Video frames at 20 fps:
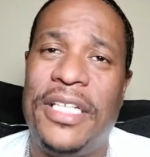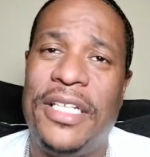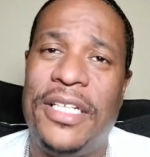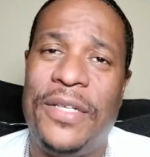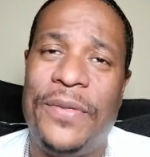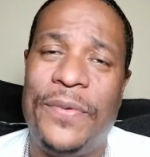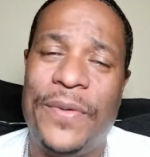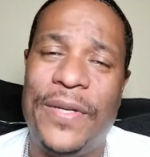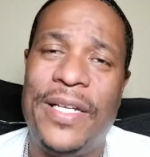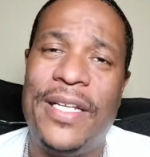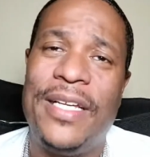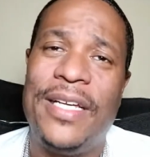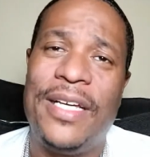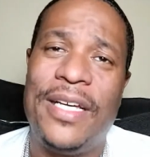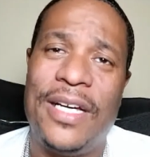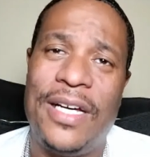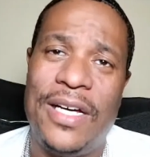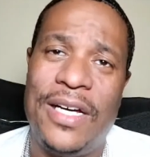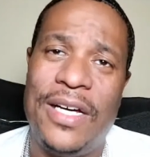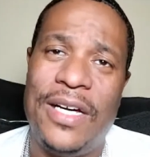You really,
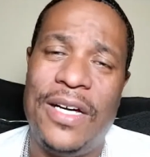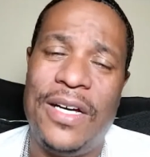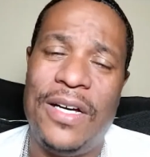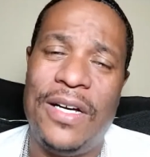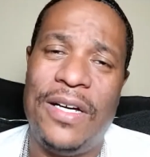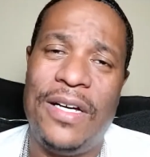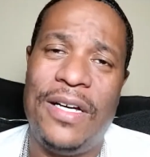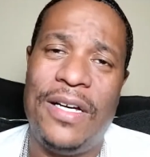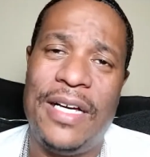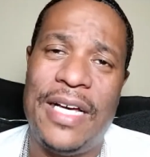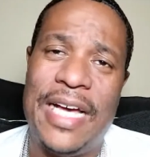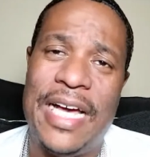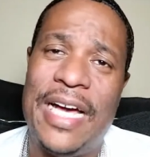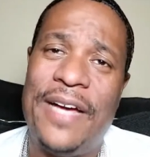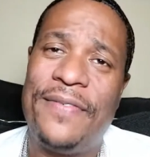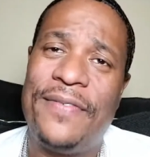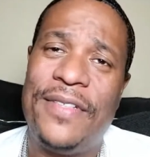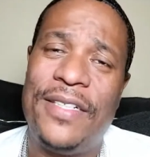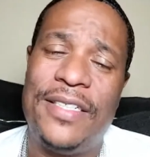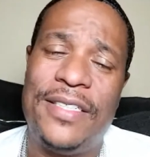
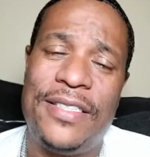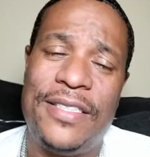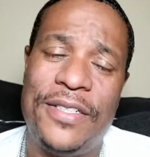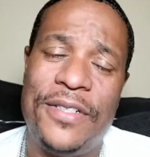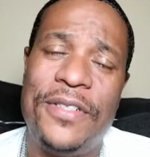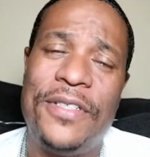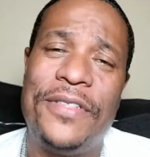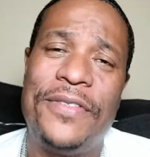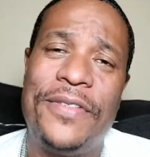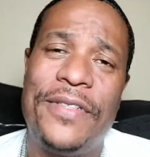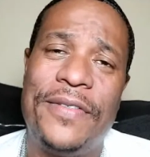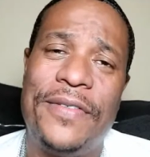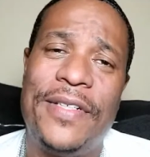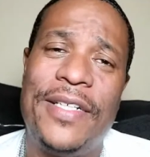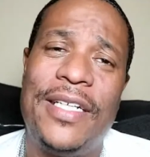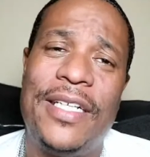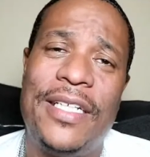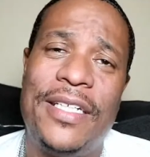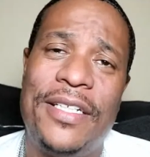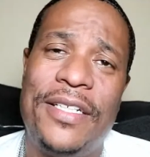after a surgery, really,